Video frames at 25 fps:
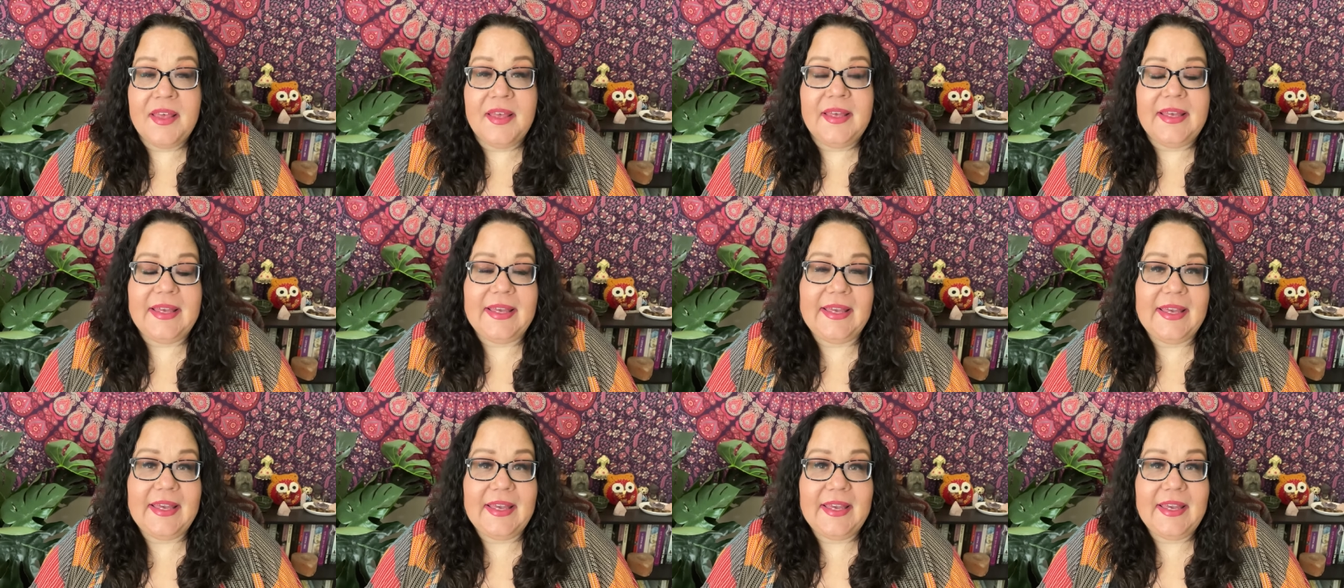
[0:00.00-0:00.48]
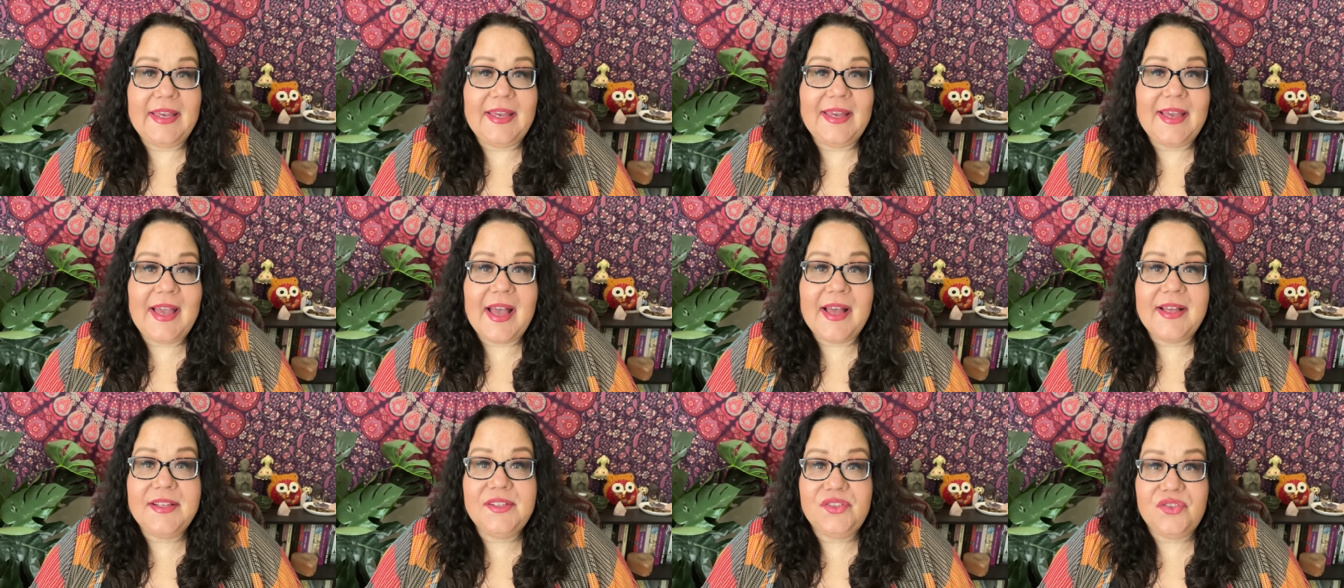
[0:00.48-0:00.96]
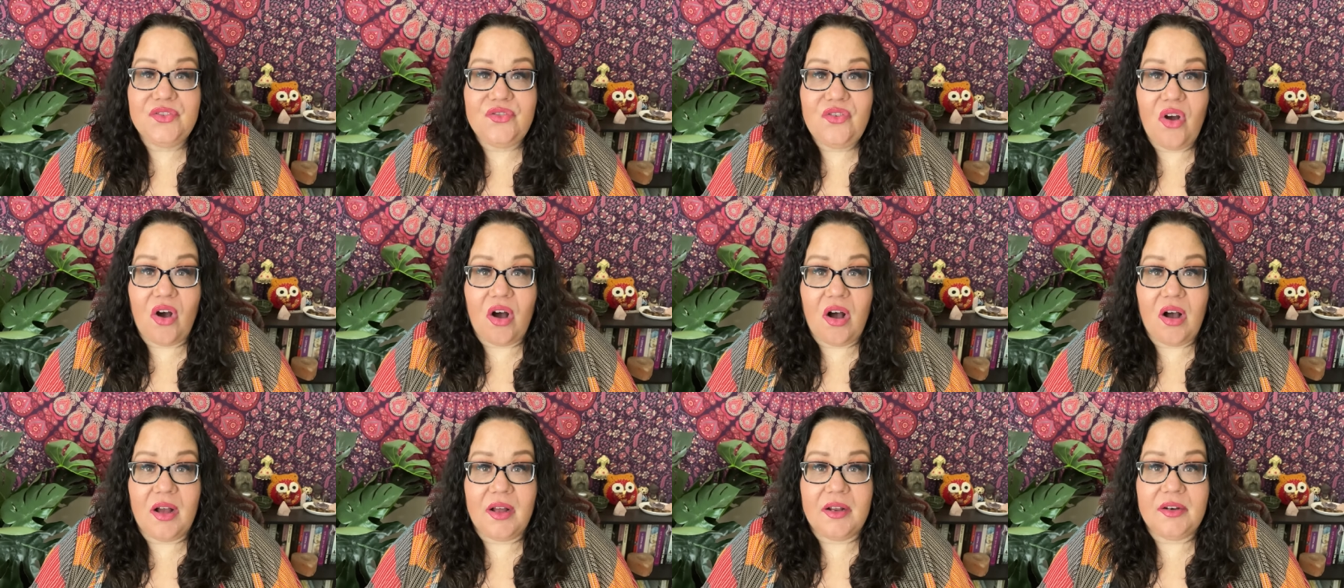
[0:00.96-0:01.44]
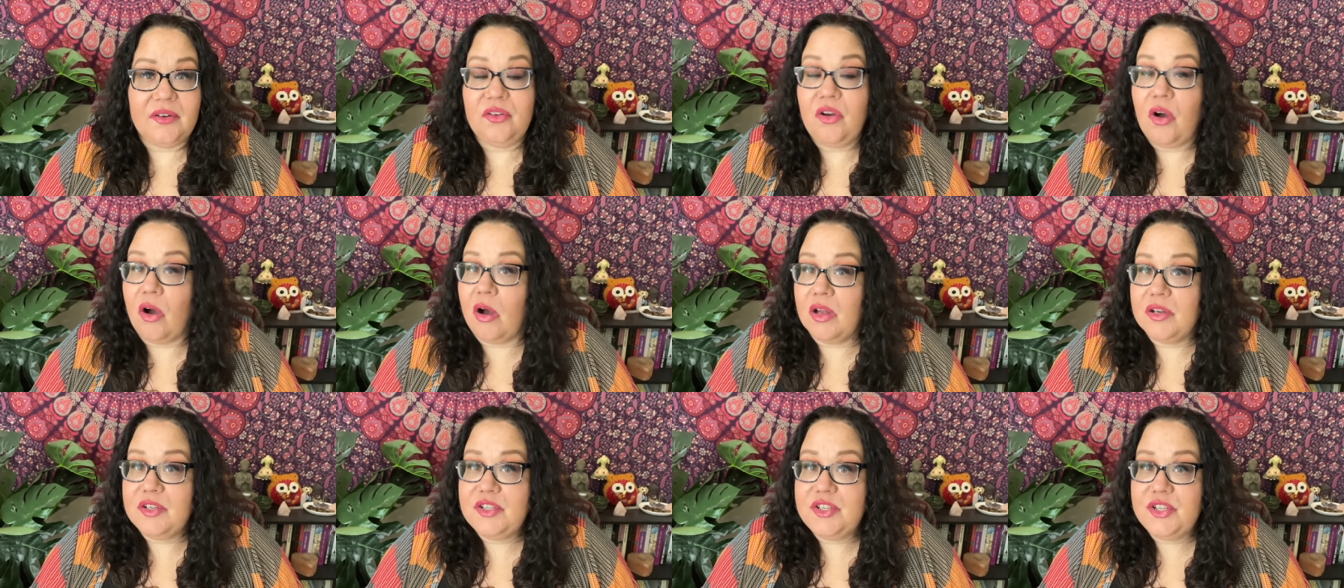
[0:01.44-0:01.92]
he has not
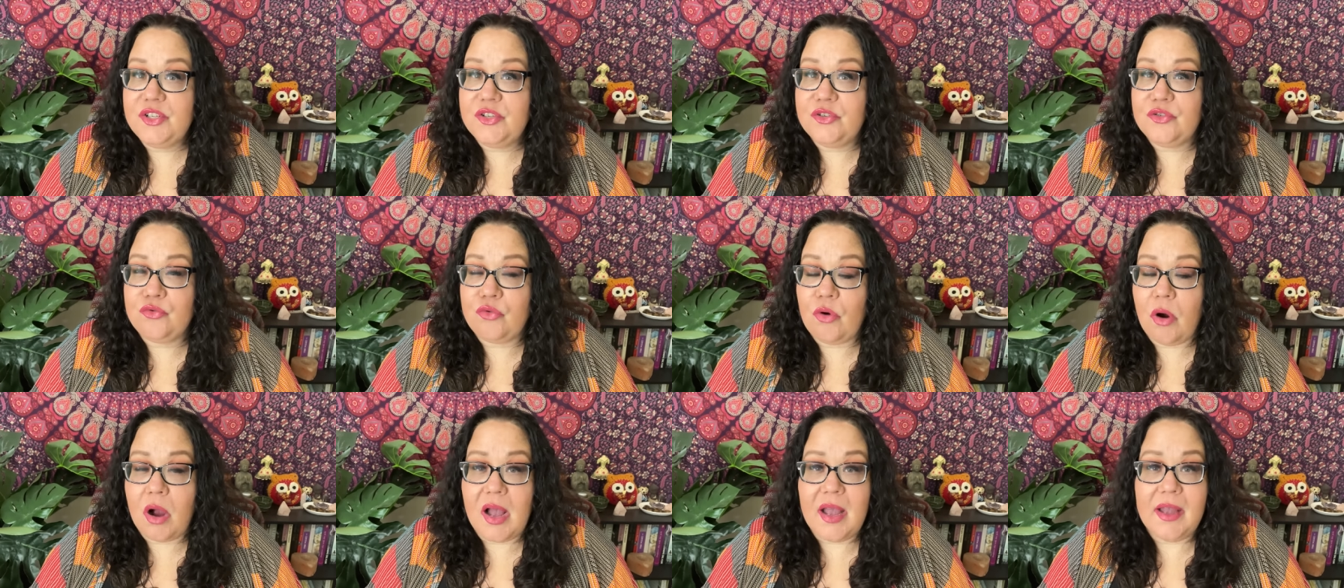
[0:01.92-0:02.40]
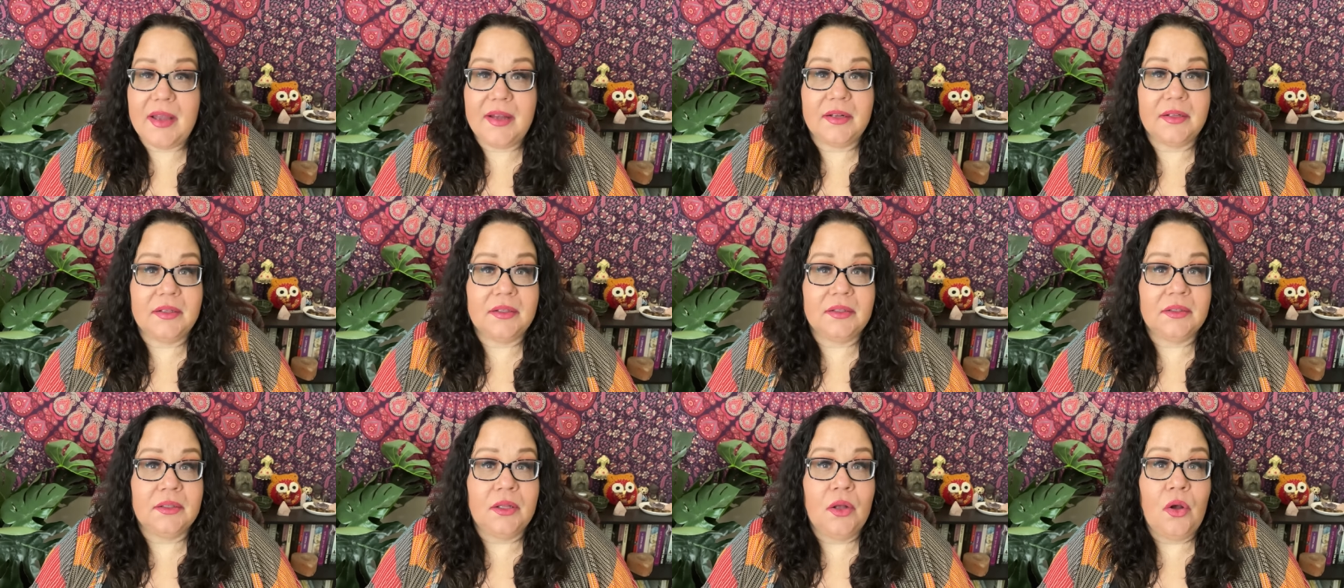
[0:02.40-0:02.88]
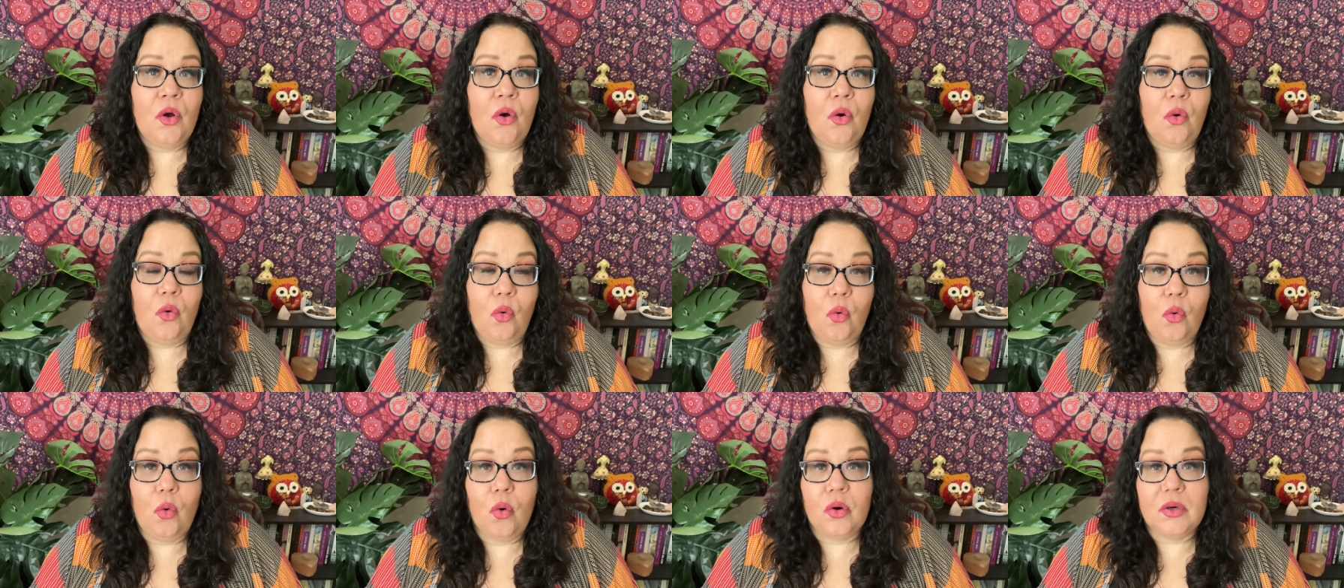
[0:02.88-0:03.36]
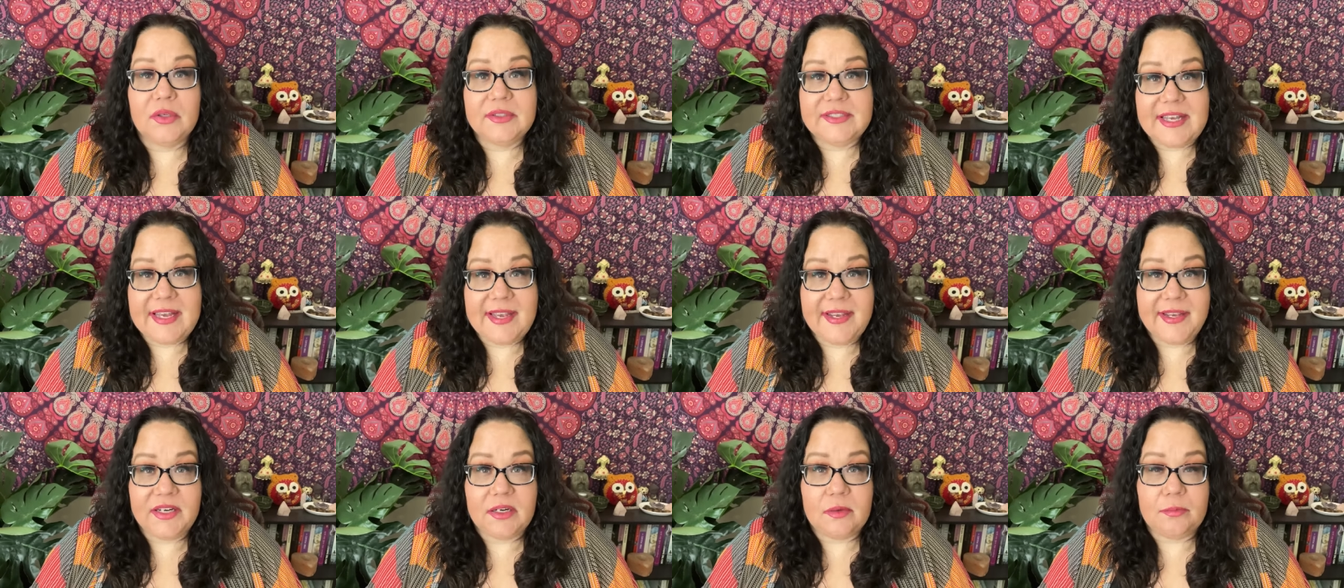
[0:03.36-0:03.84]
gone to trial or
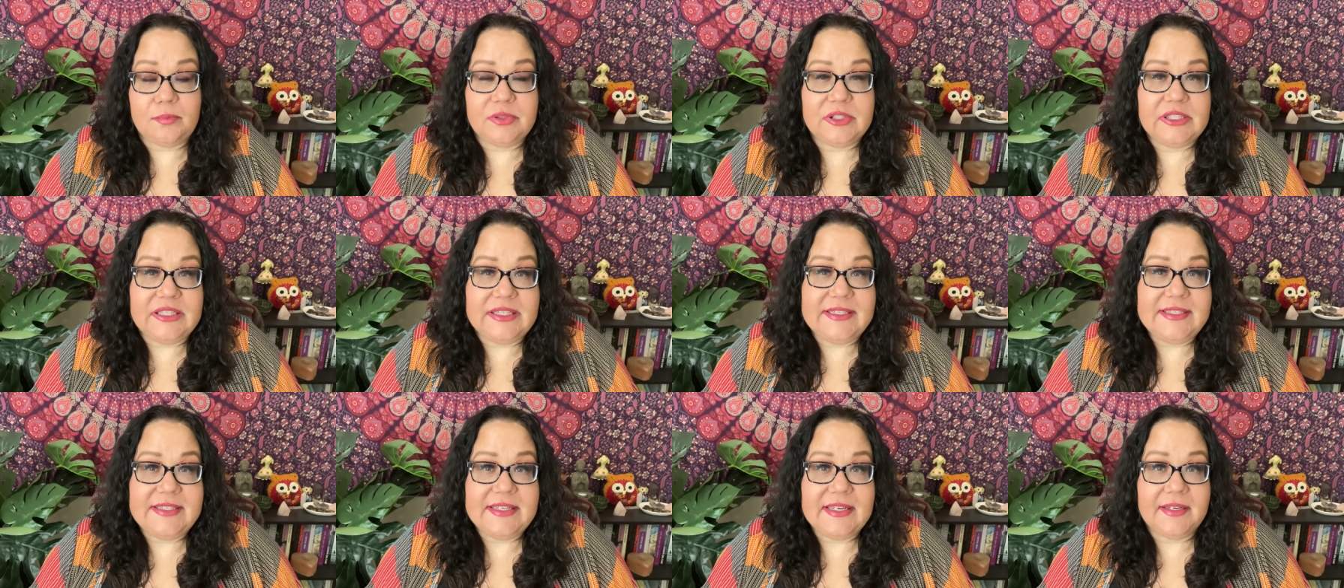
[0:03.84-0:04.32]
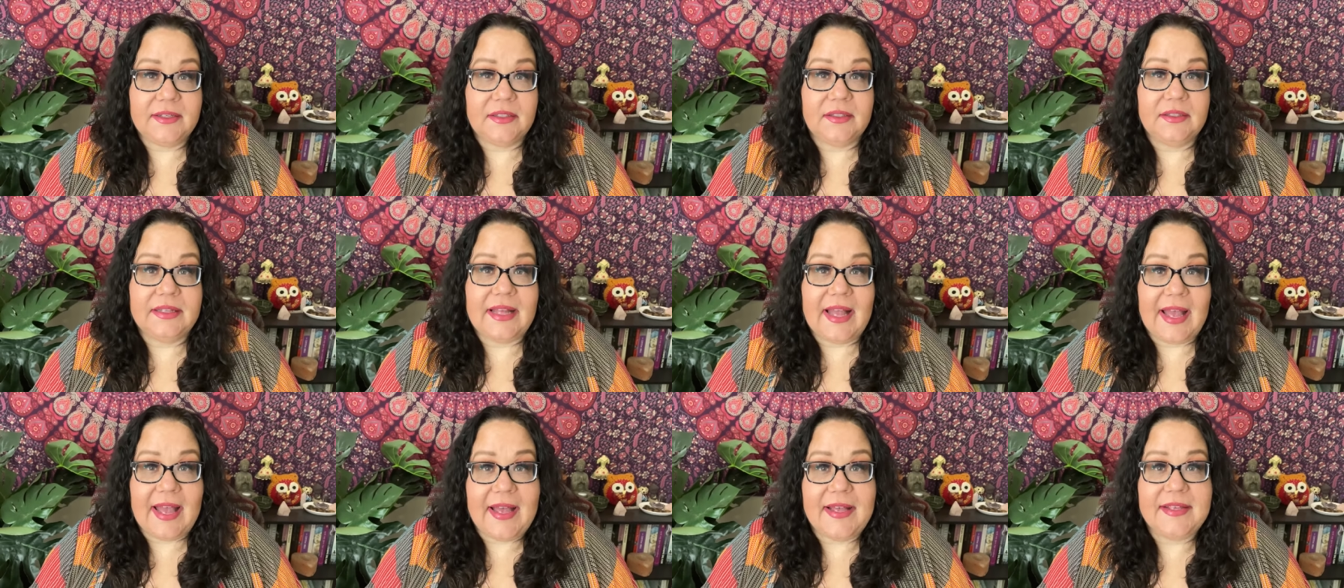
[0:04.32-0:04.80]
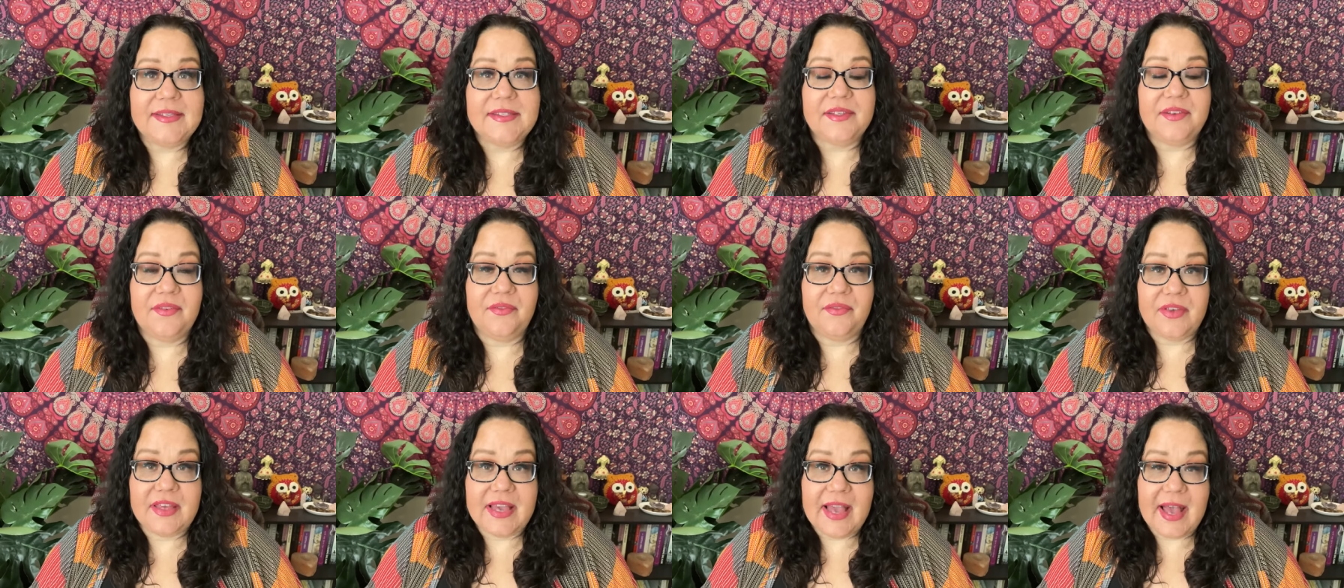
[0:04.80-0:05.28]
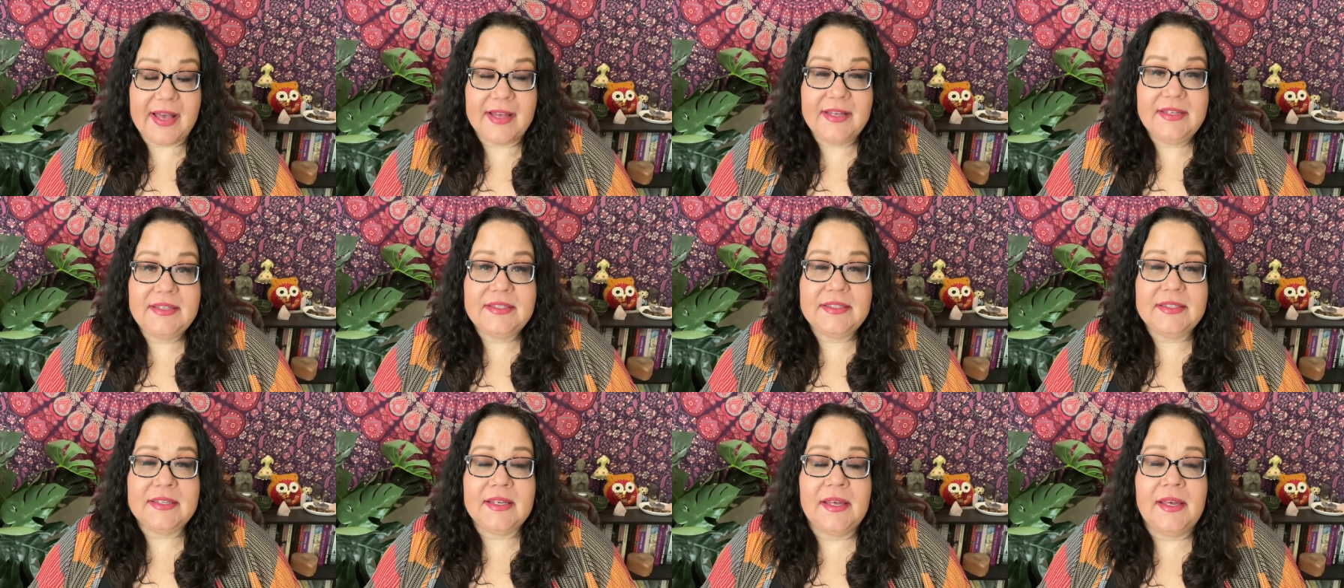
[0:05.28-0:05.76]
taken a plea deal as of
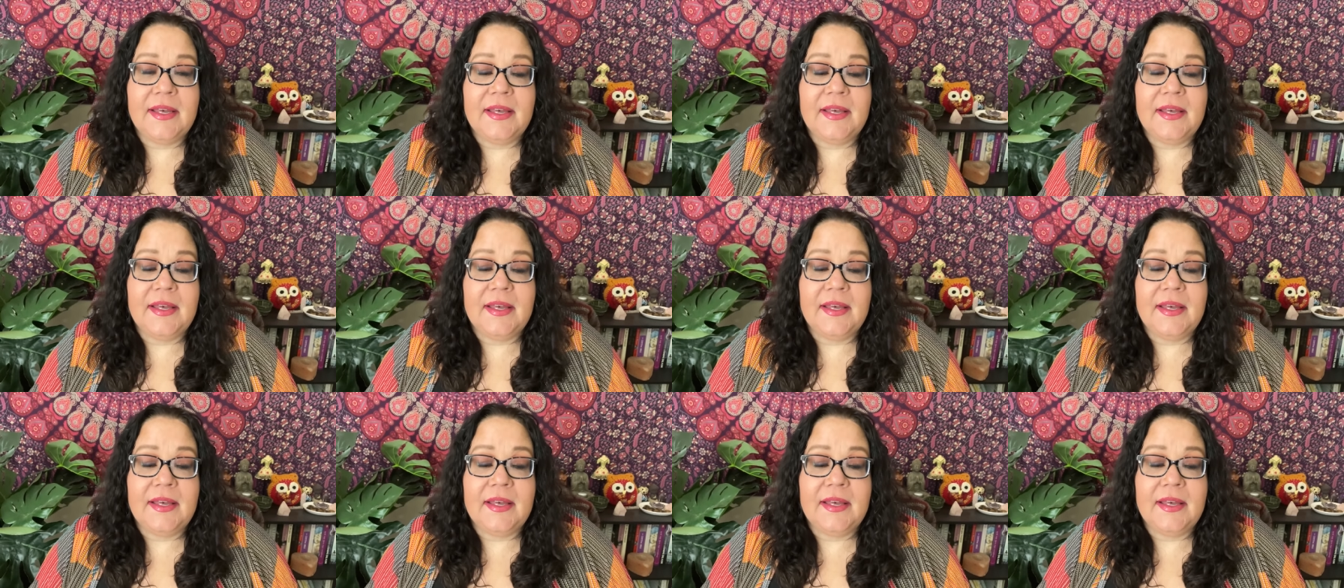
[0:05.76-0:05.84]
yet.